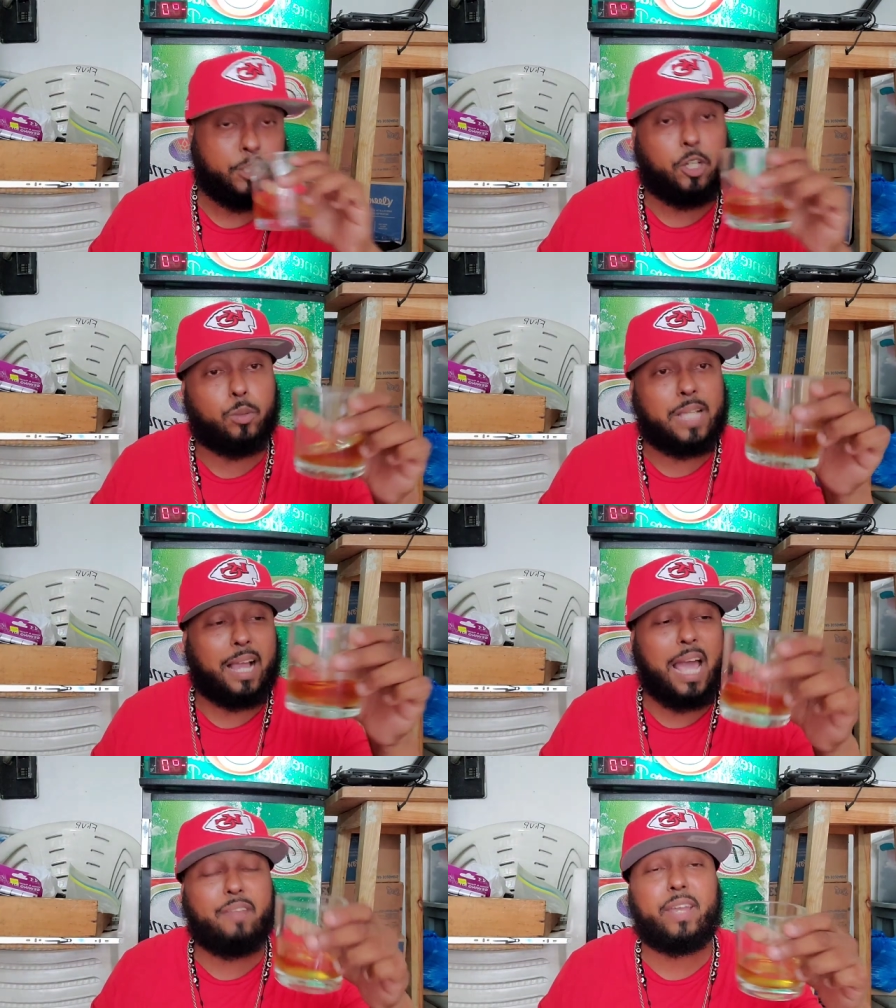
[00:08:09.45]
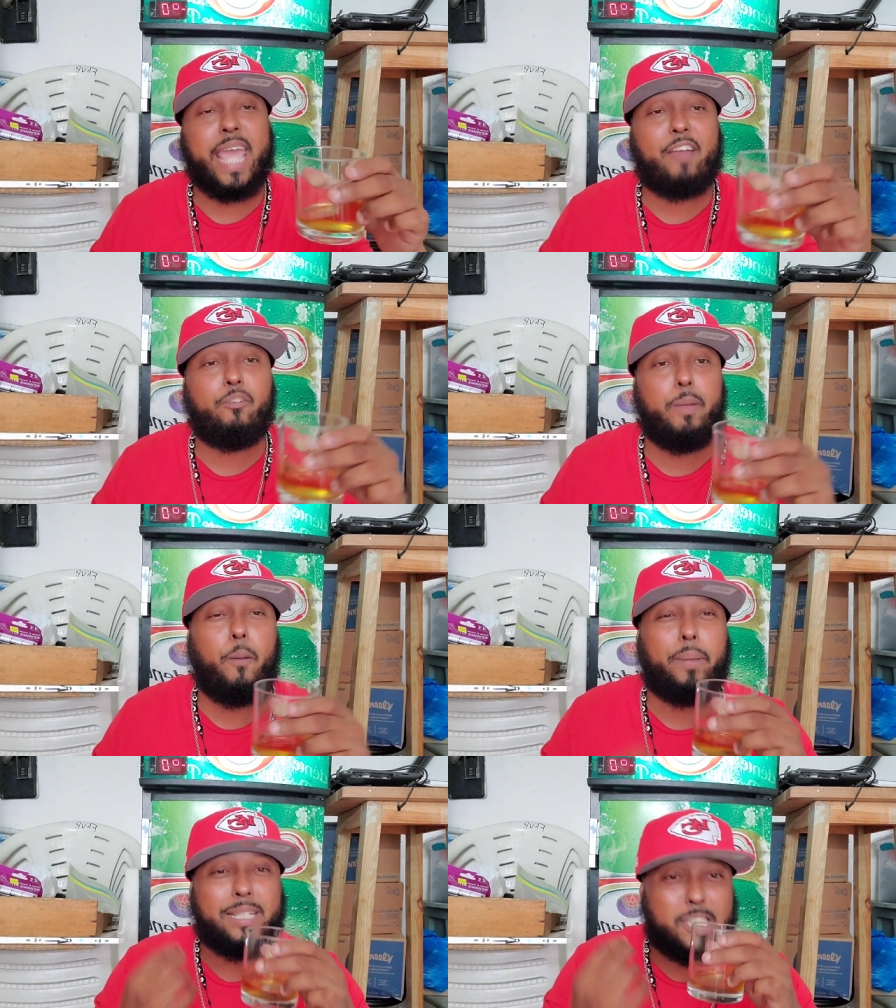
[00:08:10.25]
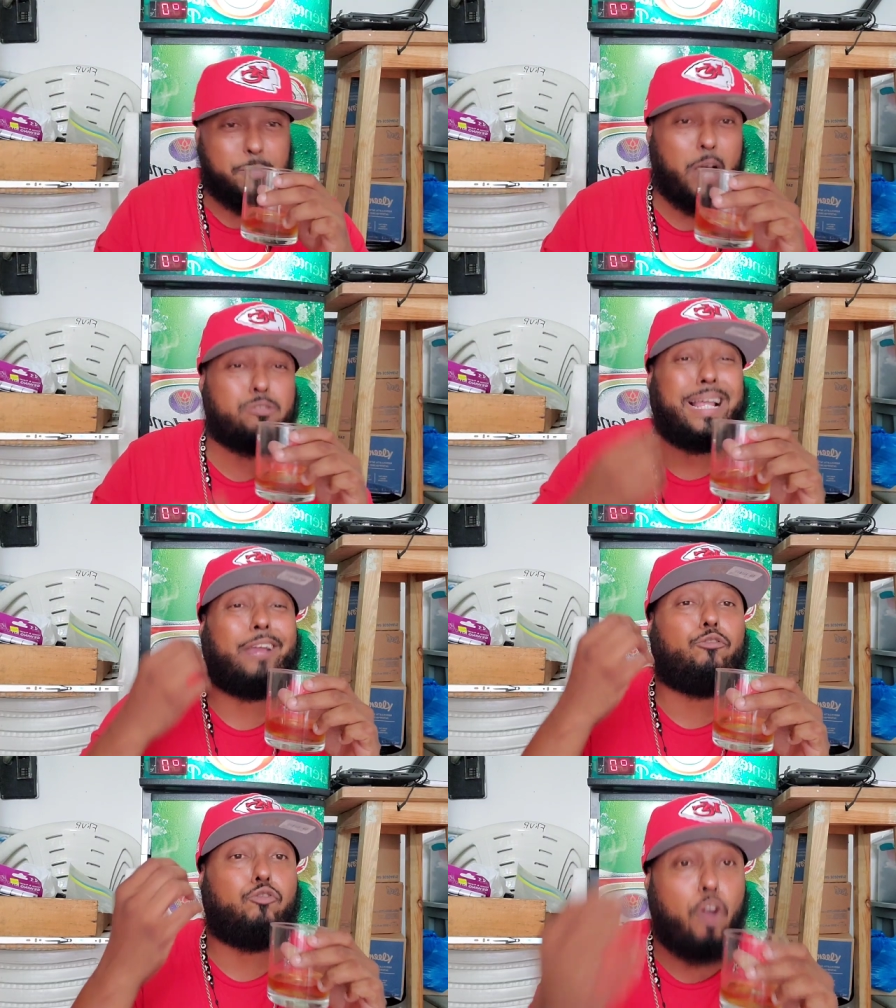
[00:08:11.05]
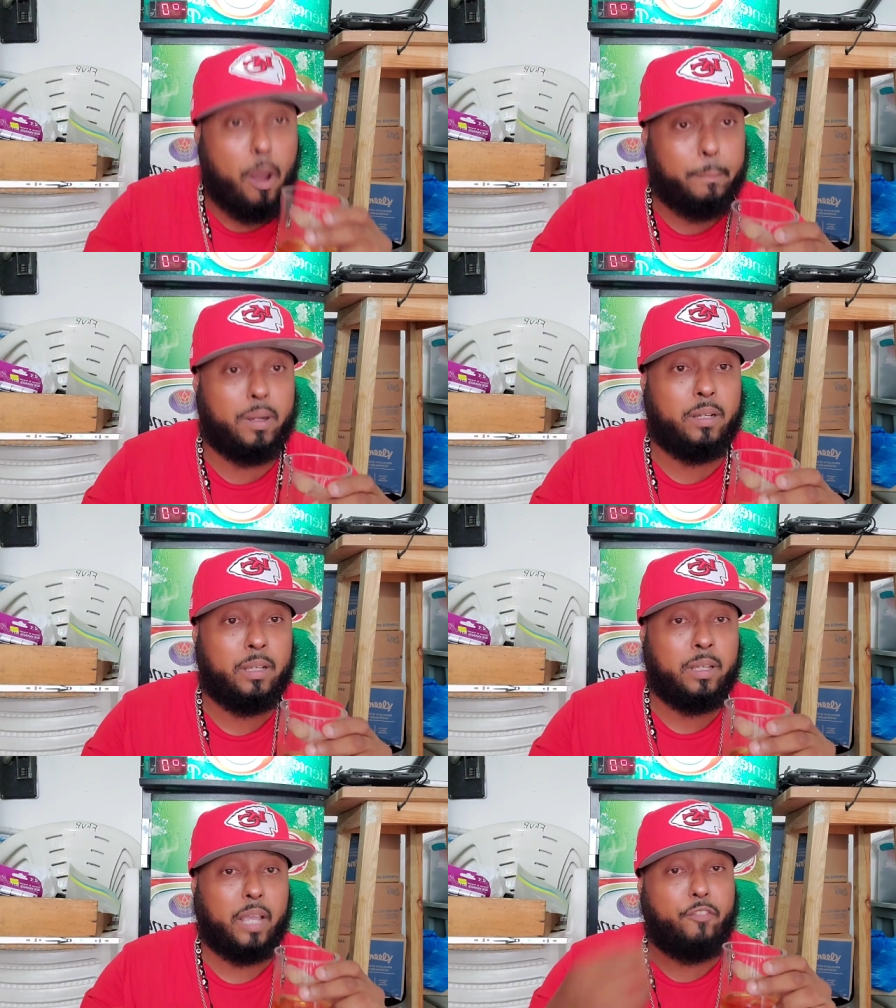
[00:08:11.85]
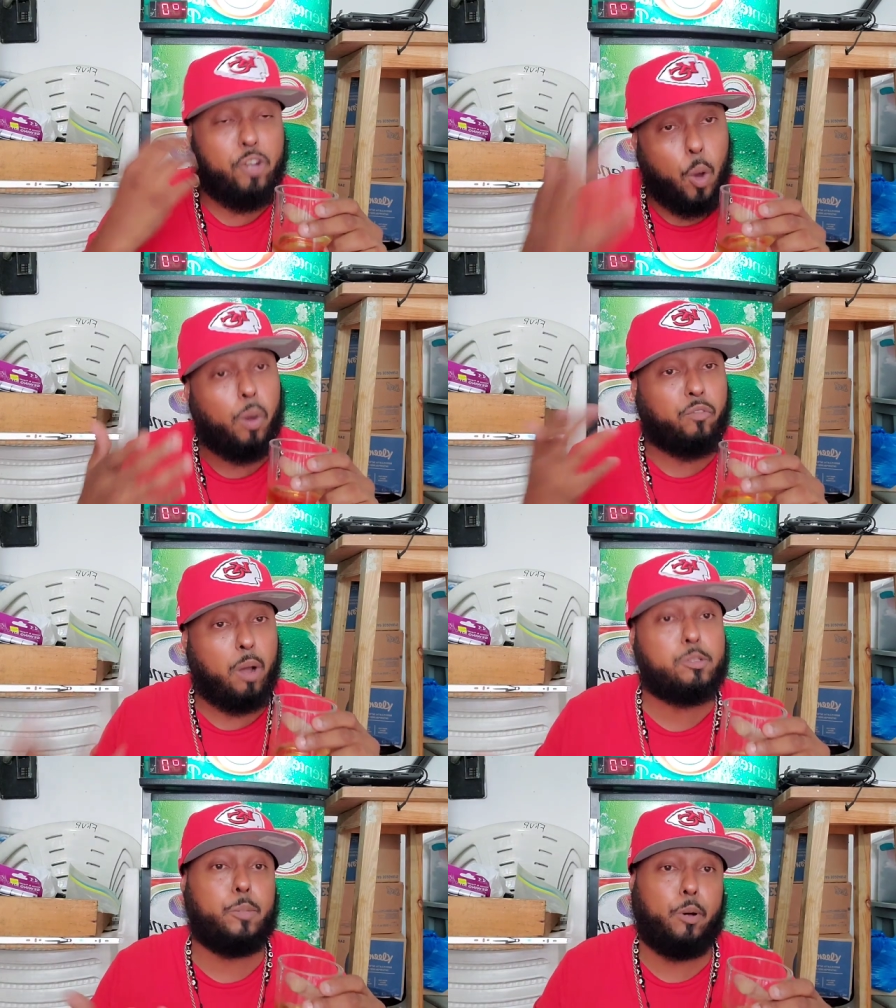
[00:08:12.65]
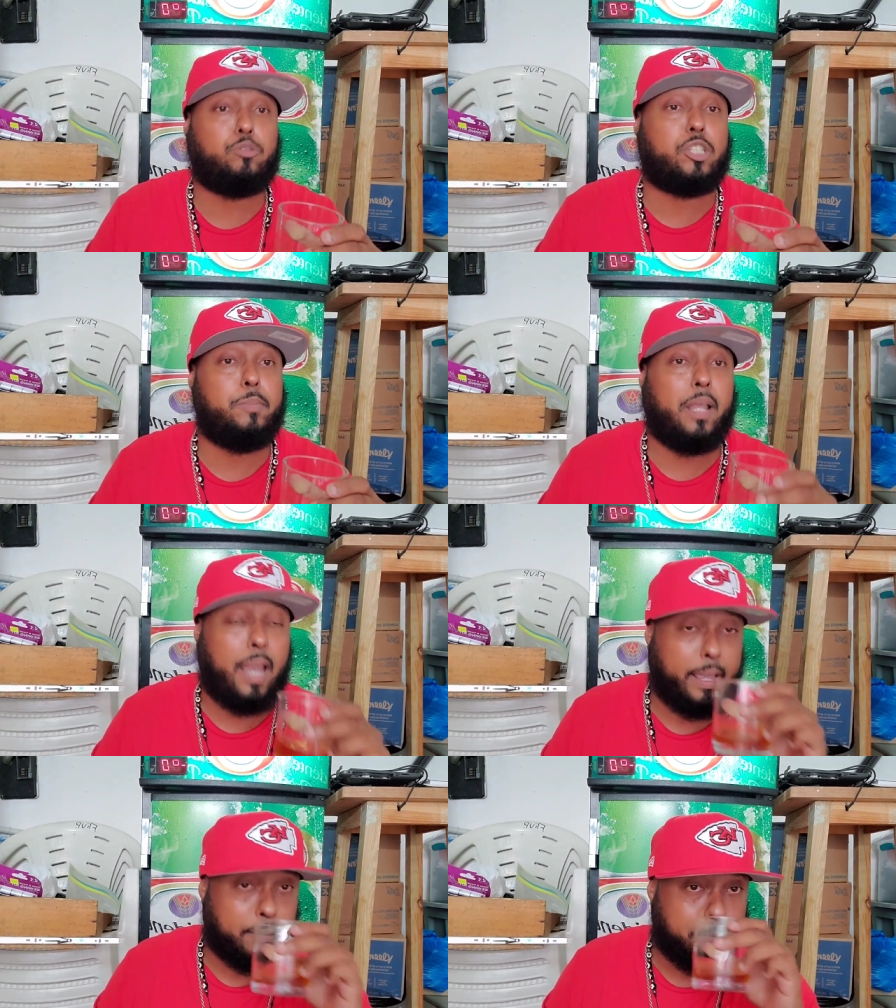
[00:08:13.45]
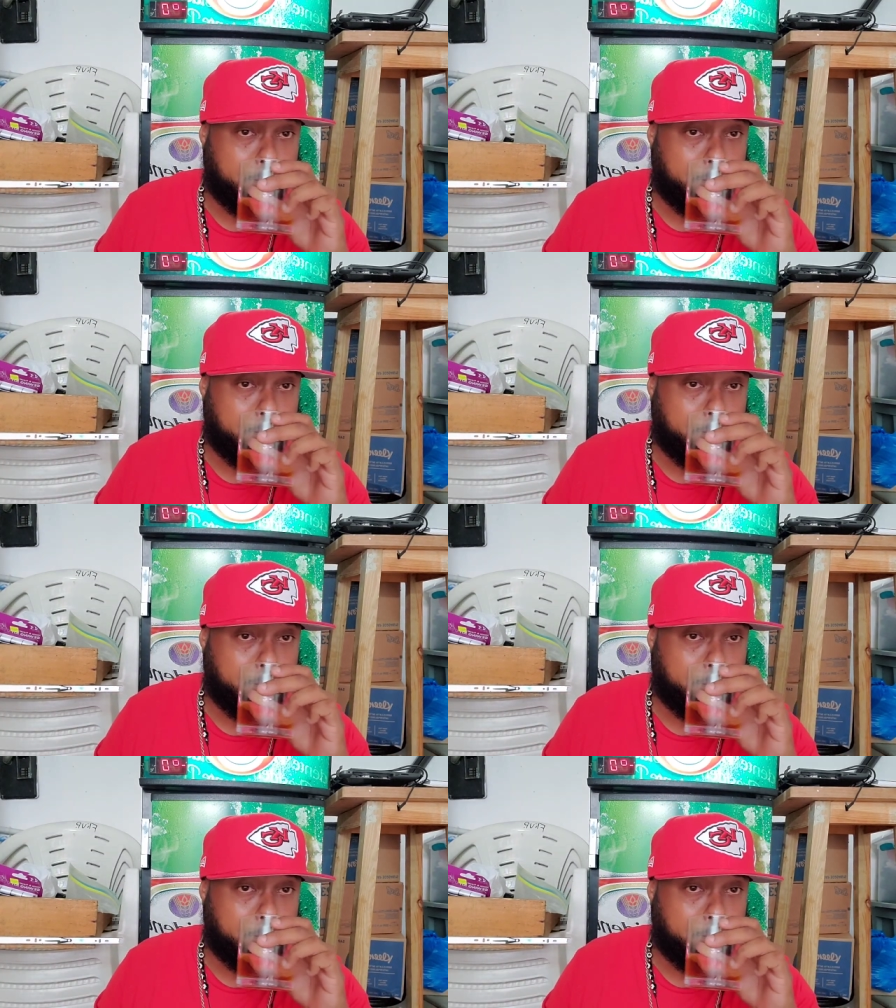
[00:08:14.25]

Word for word: So it's got kind of a caramel, but it smells like rum, if you know what rum's supposed to smell like.